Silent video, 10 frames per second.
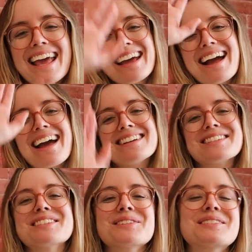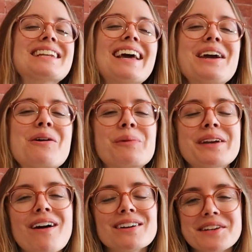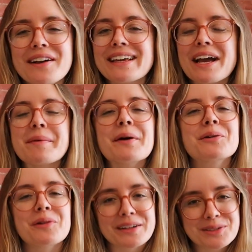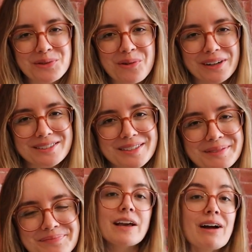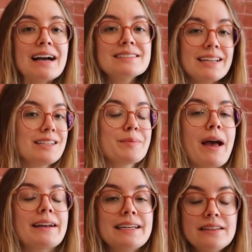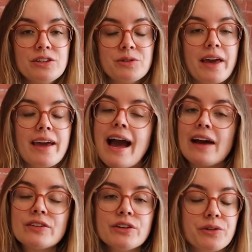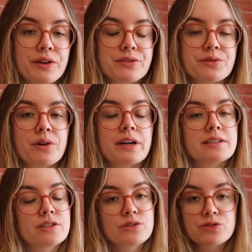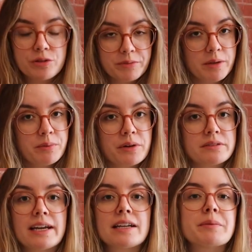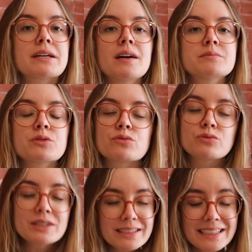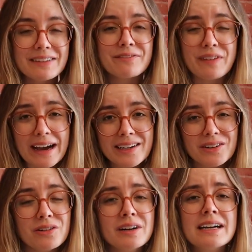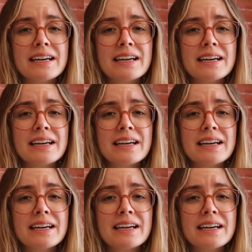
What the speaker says: Hey guys, so today we are talking about credit scores. Now, as an expat in the UK, having a credit score is extremely important and it becomes really vital